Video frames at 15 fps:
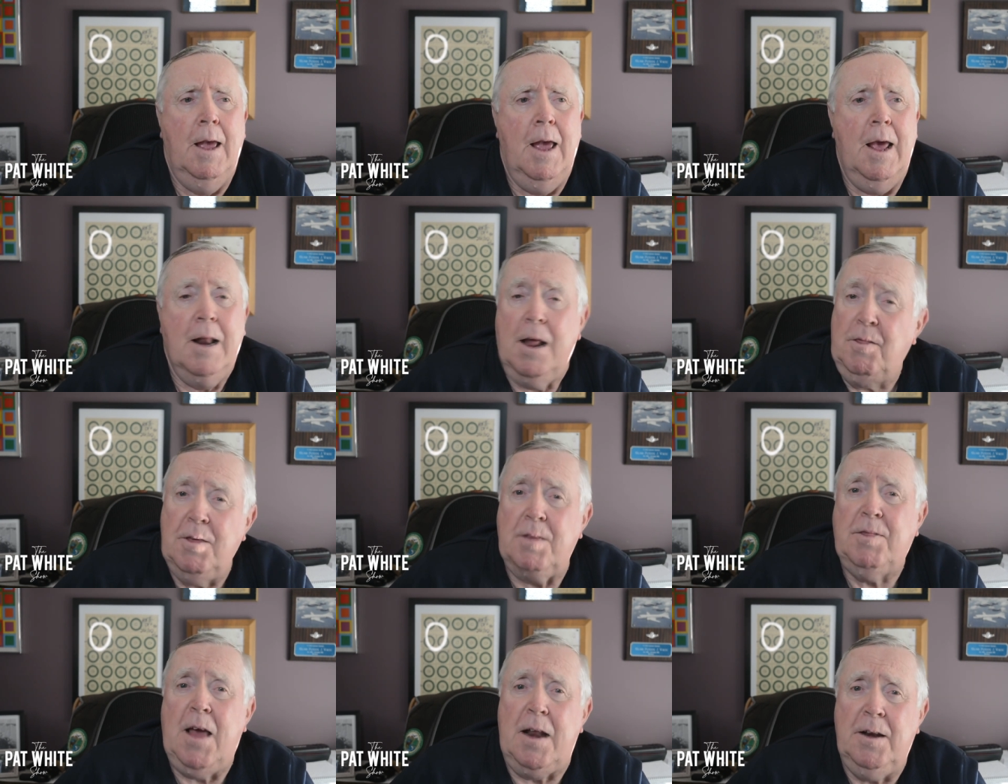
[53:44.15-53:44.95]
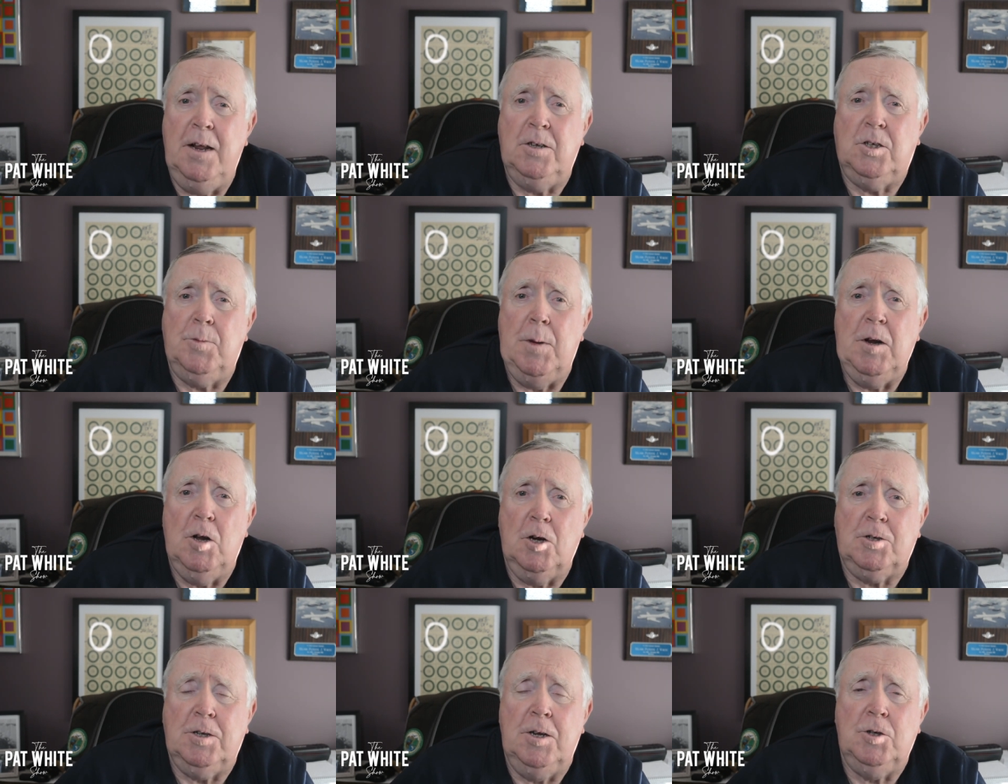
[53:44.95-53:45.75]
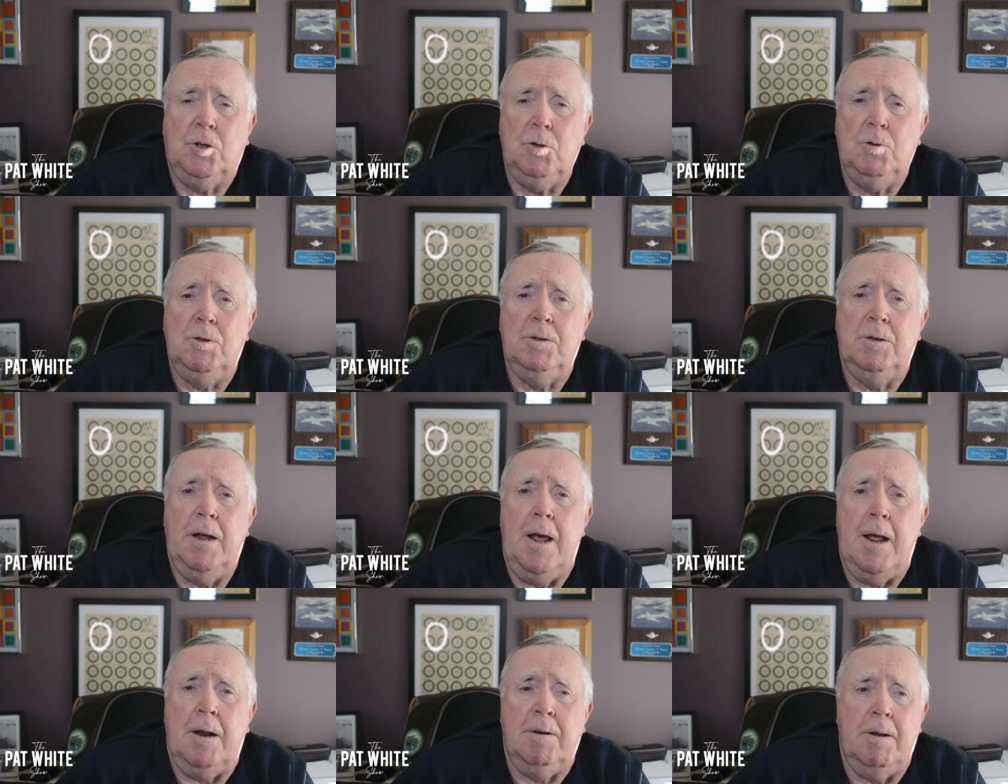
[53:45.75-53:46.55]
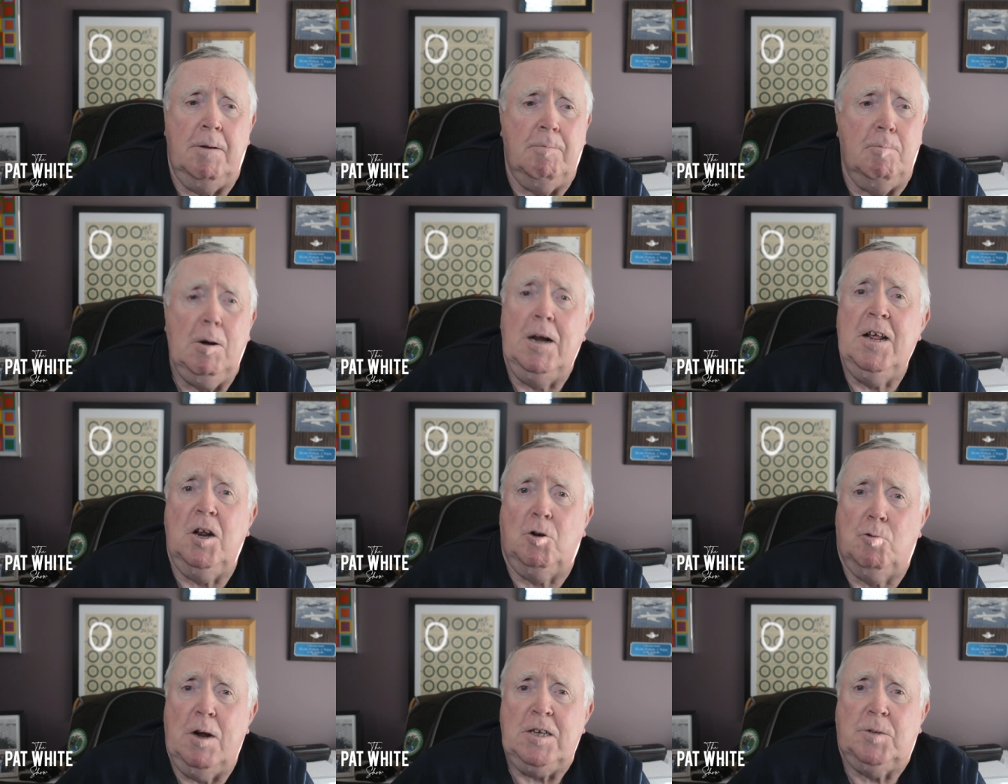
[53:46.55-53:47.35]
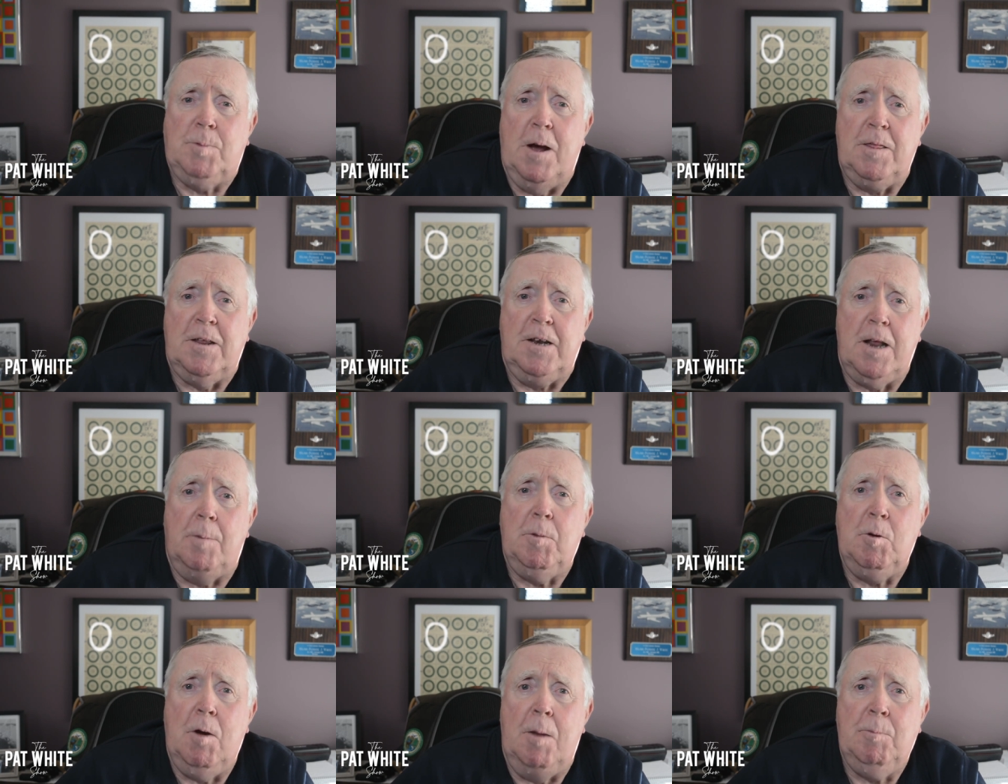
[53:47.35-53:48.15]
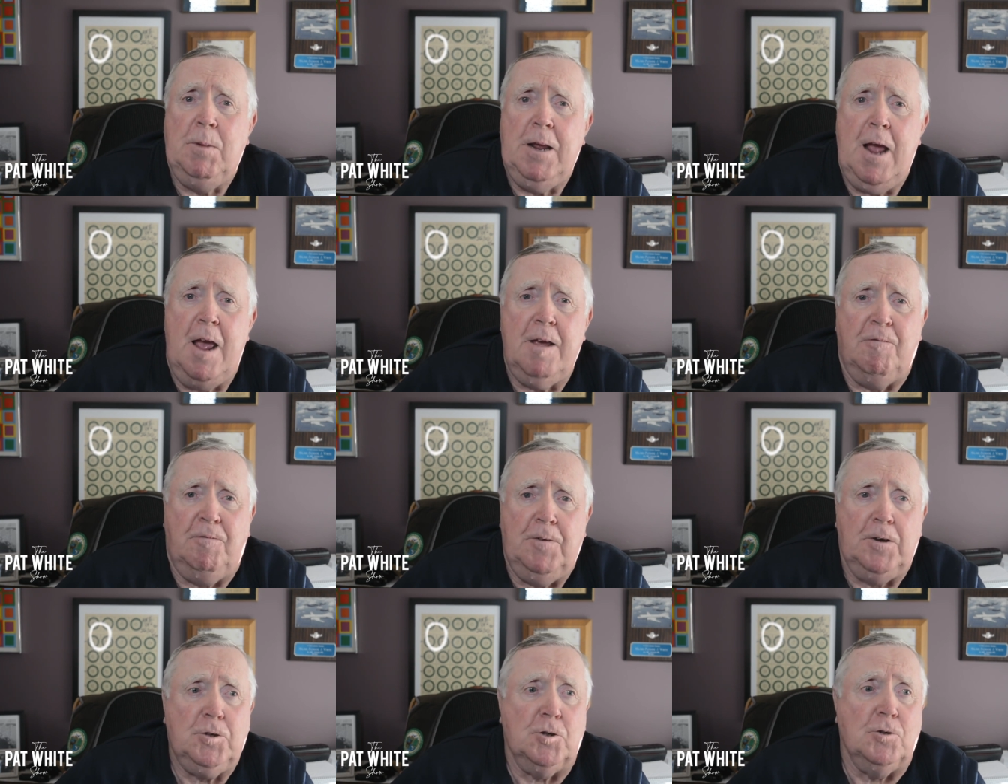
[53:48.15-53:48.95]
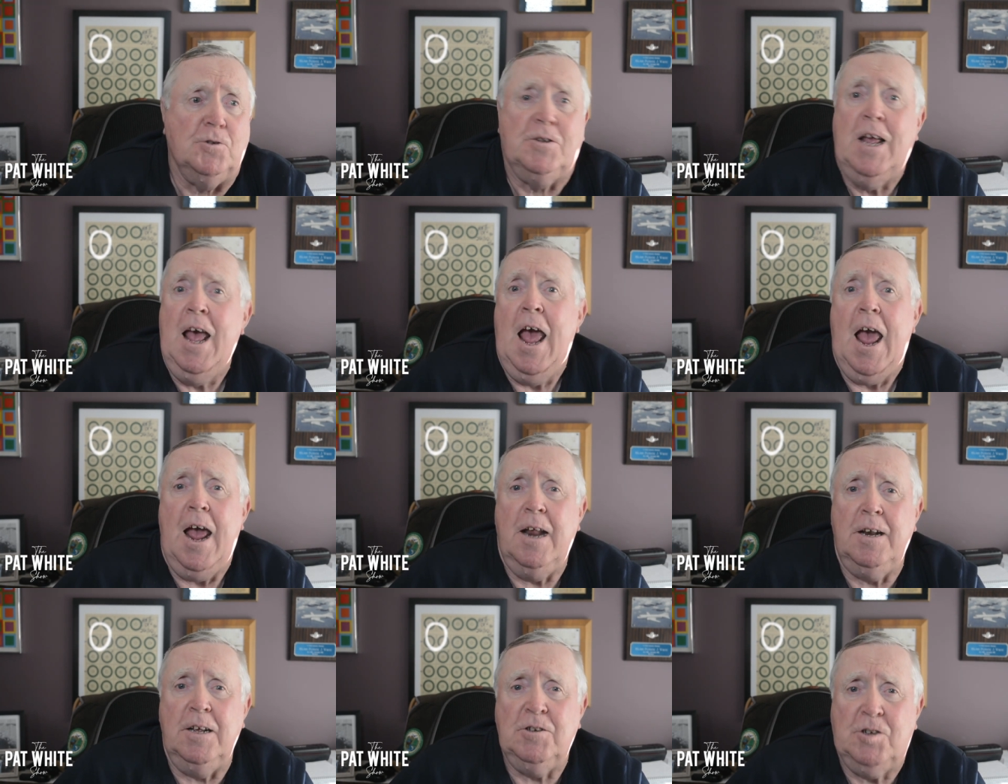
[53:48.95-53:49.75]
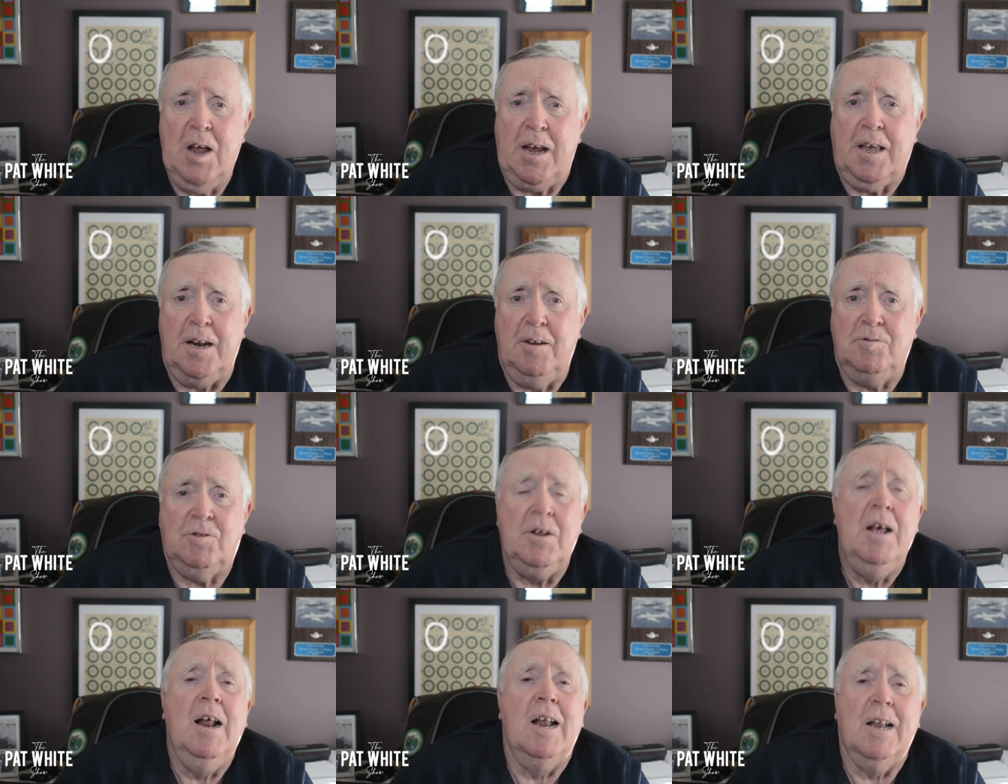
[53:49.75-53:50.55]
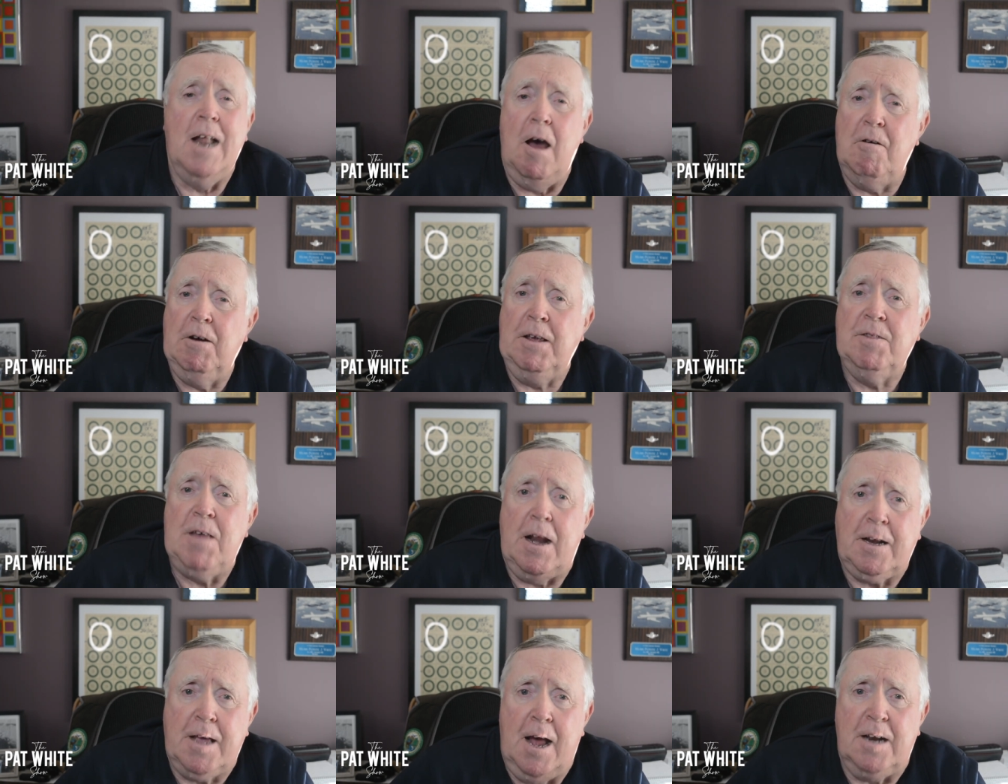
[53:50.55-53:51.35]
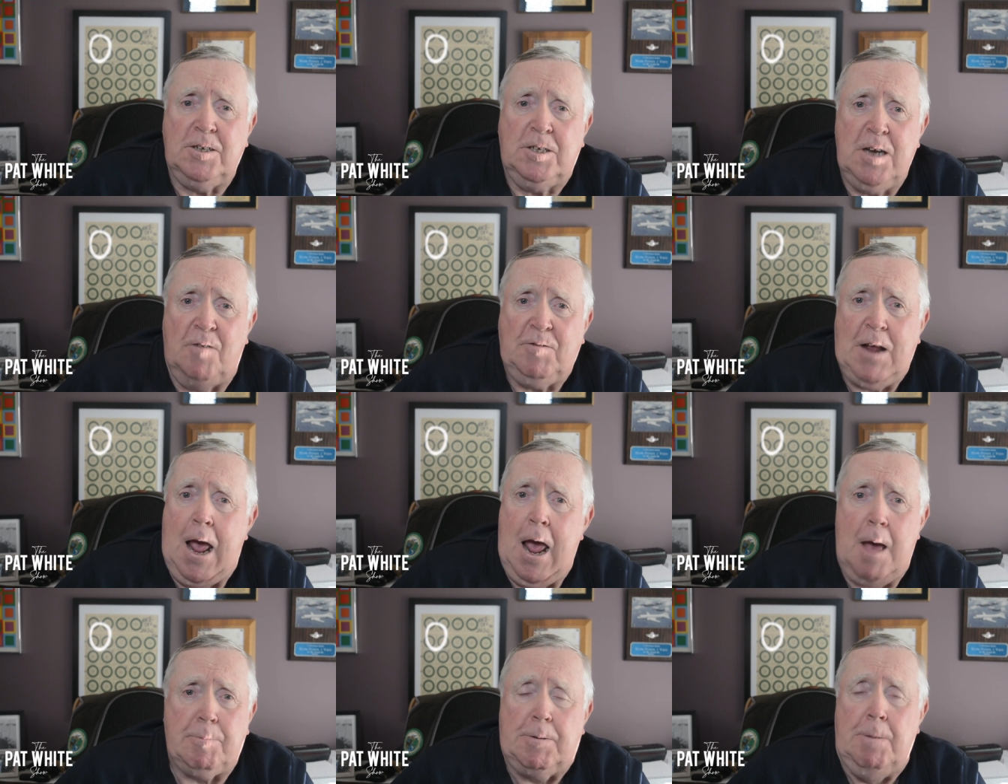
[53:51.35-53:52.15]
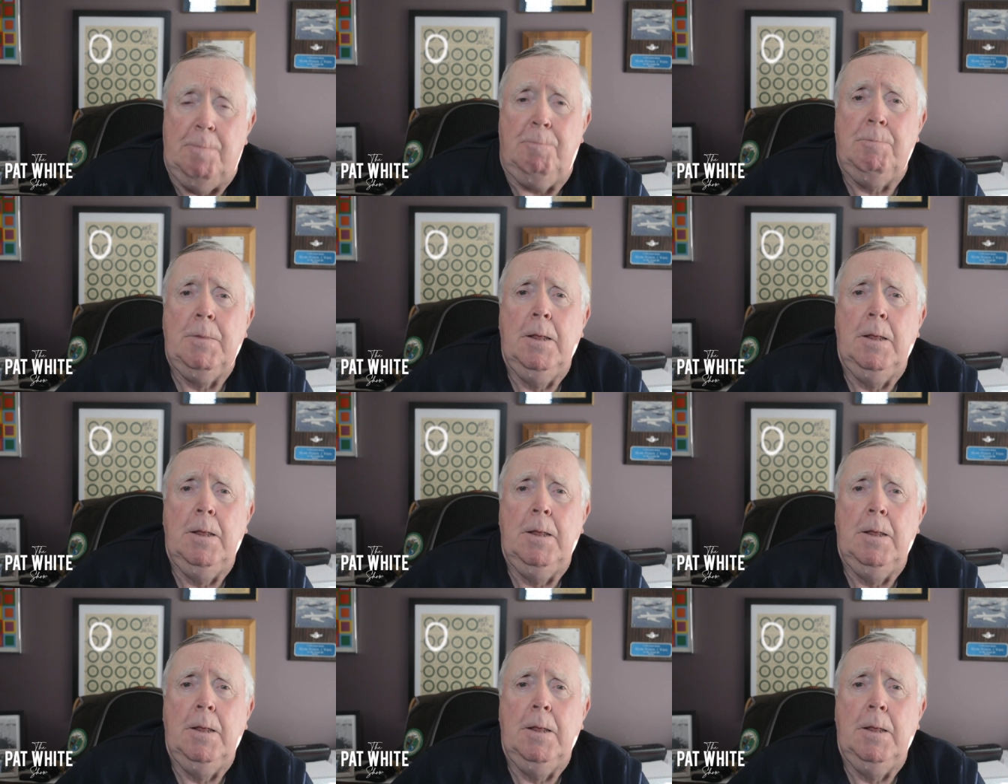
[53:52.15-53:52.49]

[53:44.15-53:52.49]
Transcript: And I think that needs to be looked into and really addressed by the WNBA officials and executives allowing that kind of stuff to happen.